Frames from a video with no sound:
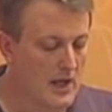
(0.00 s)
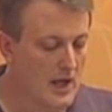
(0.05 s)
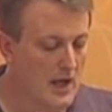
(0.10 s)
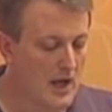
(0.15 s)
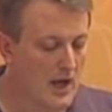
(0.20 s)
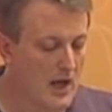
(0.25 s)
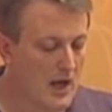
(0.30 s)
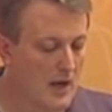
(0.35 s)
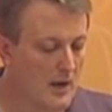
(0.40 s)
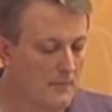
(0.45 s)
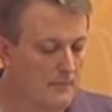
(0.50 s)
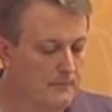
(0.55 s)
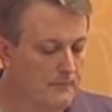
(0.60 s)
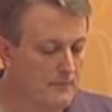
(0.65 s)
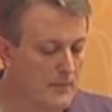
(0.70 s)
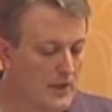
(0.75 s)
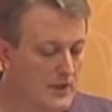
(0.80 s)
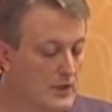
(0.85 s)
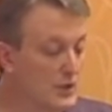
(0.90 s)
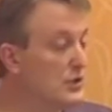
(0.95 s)
Um,
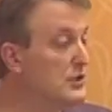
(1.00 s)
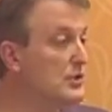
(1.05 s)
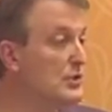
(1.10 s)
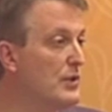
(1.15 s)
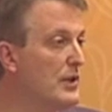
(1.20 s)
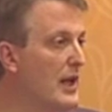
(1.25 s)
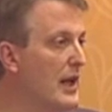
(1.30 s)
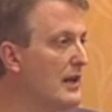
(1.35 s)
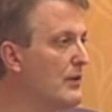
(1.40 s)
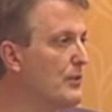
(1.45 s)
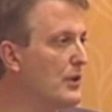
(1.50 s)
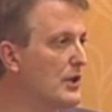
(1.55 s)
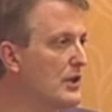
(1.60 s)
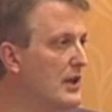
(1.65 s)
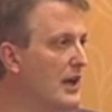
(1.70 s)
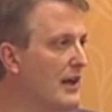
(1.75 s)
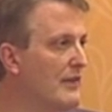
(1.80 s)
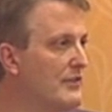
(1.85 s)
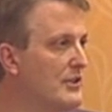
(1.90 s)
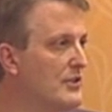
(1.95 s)
and you can do it anywhere
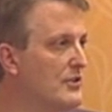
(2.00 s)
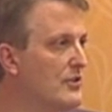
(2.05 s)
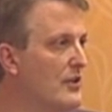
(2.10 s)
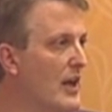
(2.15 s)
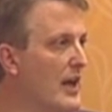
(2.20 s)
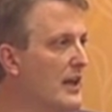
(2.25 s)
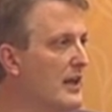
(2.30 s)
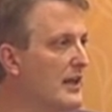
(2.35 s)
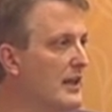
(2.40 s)
you have an internet